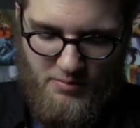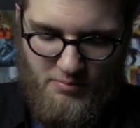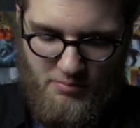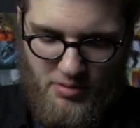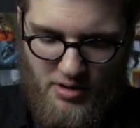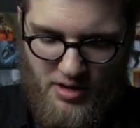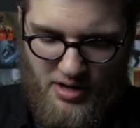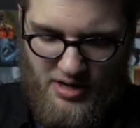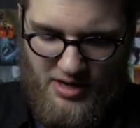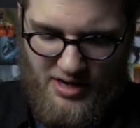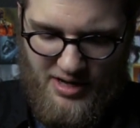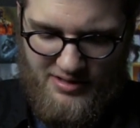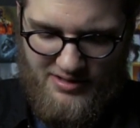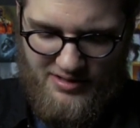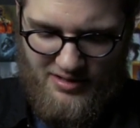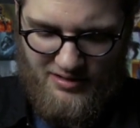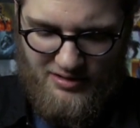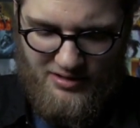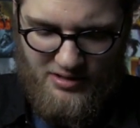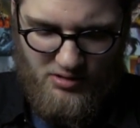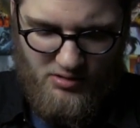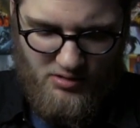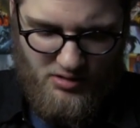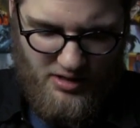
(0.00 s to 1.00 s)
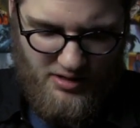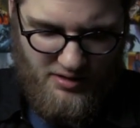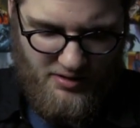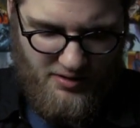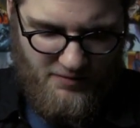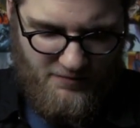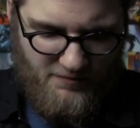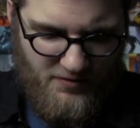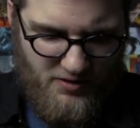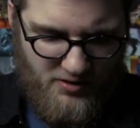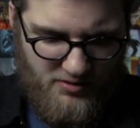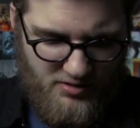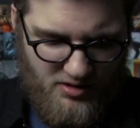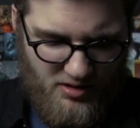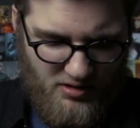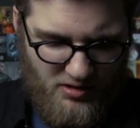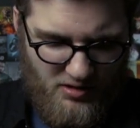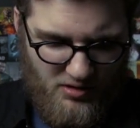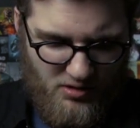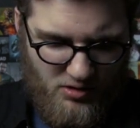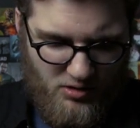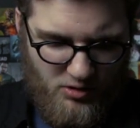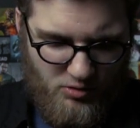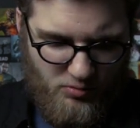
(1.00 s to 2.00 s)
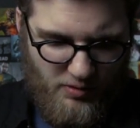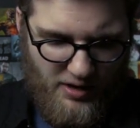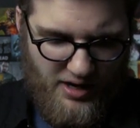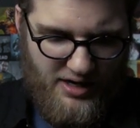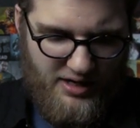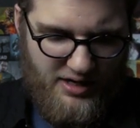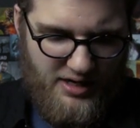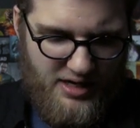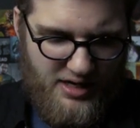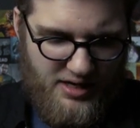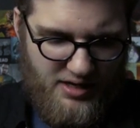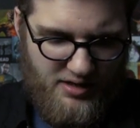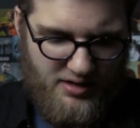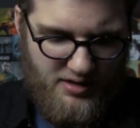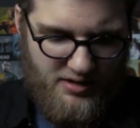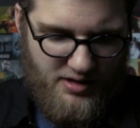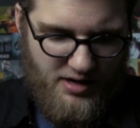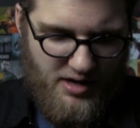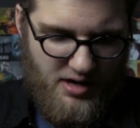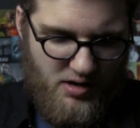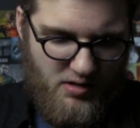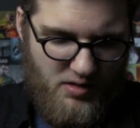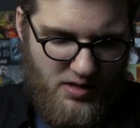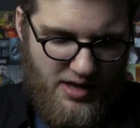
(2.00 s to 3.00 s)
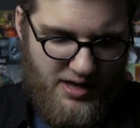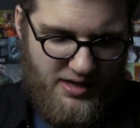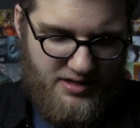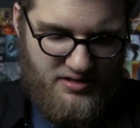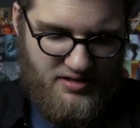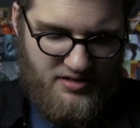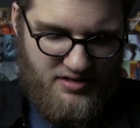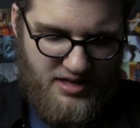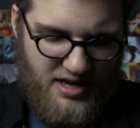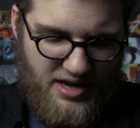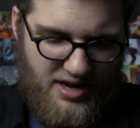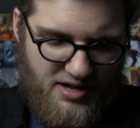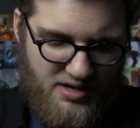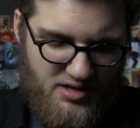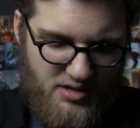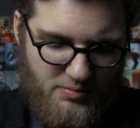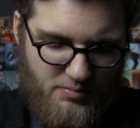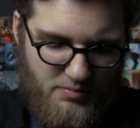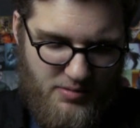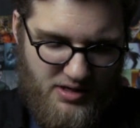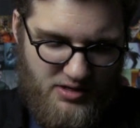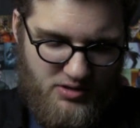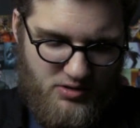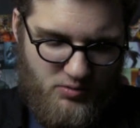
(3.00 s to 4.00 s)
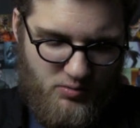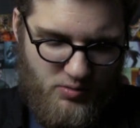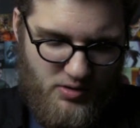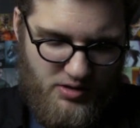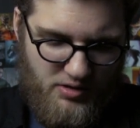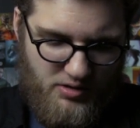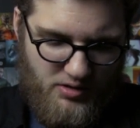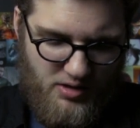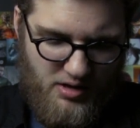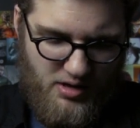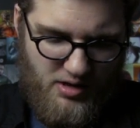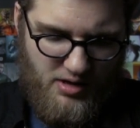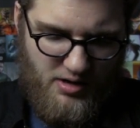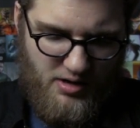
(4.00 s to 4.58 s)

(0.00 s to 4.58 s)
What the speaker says: But it's it feels a little grainy, kind of like sand mixed with